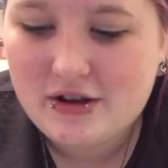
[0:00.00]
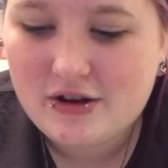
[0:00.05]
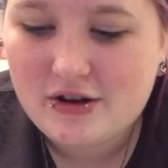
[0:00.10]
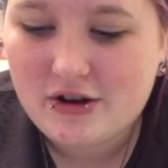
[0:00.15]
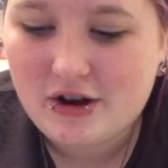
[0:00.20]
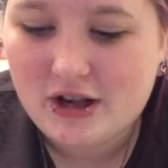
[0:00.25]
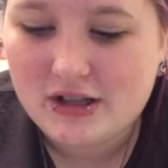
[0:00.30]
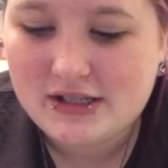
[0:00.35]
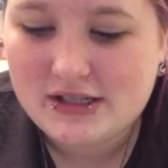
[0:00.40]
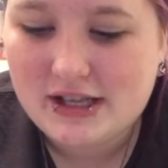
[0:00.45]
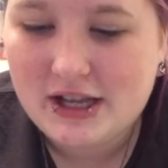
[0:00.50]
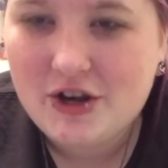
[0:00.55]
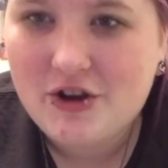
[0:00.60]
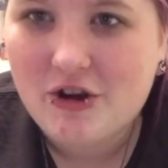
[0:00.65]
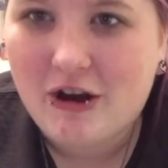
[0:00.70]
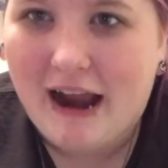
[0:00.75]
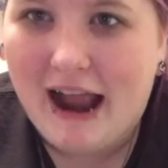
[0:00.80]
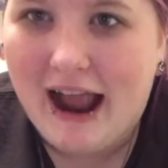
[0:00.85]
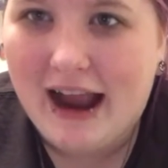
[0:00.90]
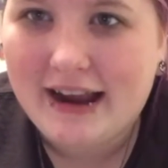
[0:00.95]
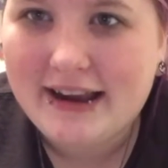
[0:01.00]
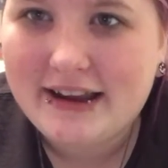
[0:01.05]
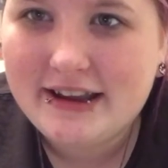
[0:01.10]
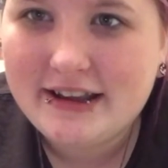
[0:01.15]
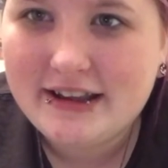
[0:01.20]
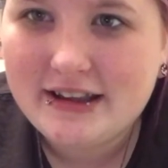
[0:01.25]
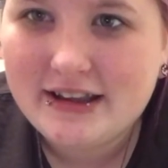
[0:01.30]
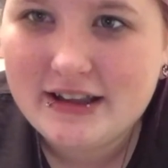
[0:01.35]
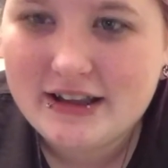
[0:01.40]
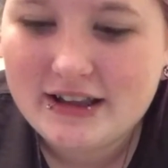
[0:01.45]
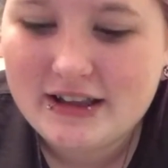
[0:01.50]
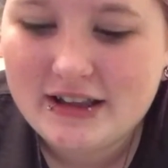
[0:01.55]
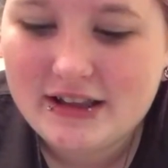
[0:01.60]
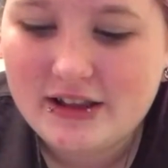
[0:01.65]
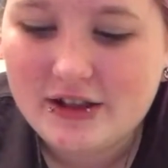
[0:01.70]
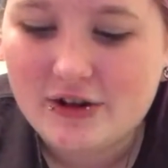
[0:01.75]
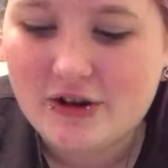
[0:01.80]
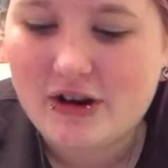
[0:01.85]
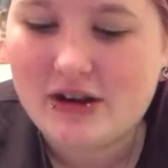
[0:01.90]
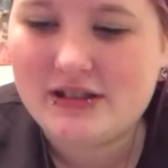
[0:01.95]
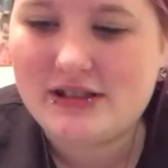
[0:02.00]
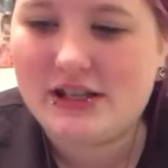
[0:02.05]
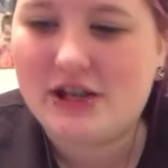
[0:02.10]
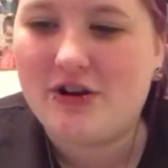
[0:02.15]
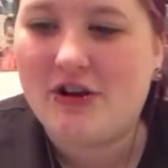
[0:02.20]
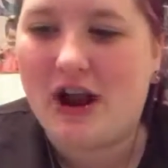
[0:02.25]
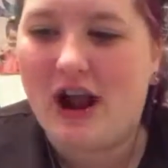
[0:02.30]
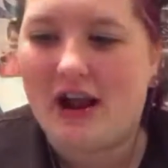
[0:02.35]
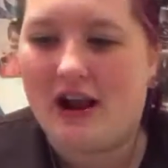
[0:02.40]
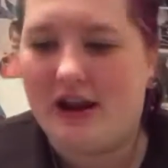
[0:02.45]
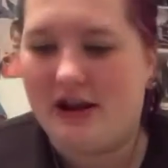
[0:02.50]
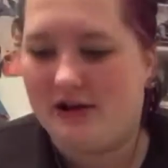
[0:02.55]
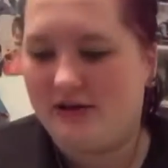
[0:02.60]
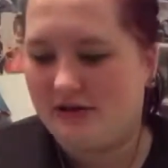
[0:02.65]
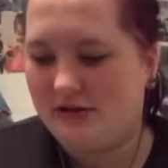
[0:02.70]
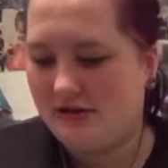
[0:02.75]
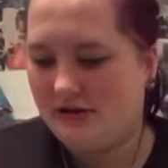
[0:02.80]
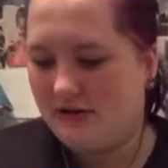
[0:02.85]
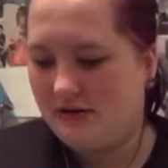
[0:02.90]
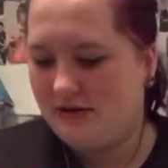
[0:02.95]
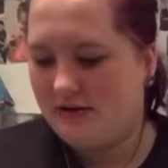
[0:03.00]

crusty Crack. The crusty Crack House.